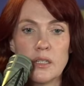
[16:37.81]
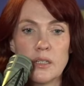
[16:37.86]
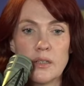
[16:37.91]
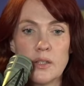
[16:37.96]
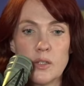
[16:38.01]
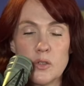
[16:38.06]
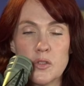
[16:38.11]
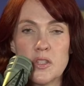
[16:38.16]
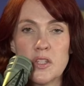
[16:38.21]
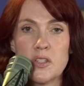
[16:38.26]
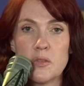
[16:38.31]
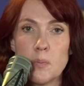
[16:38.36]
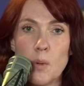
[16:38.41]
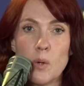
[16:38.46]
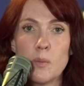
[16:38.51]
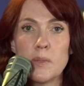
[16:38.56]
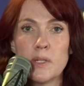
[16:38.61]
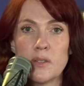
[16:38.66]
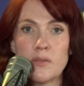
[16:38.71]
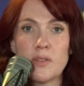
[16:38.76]
There's this
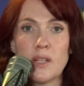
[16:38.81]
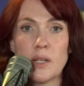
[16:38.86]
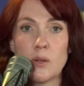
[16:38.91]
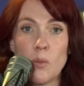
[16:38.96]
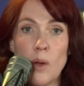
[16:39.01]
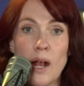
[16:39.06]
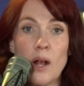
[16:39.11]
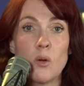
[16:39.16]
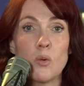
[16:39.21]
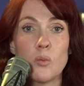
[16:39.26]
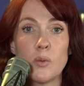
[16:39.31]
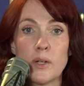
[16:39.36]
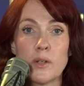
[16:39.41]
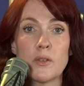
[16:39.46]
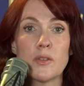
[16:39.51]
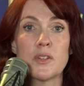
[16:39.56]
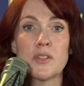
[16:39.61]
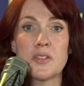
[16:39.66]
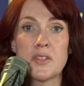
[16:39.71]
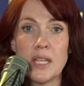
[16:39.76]
moment of like, wow,
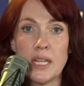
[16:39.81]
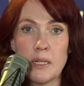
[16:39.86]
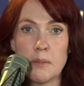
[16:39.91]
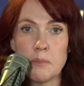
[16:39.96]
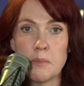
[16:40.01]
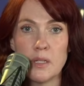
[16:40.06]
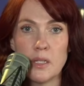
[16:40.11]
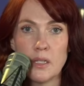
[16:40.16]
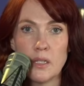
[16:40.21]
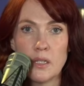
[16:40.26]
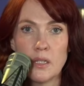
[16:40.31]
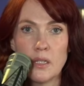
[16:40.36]
we're the same.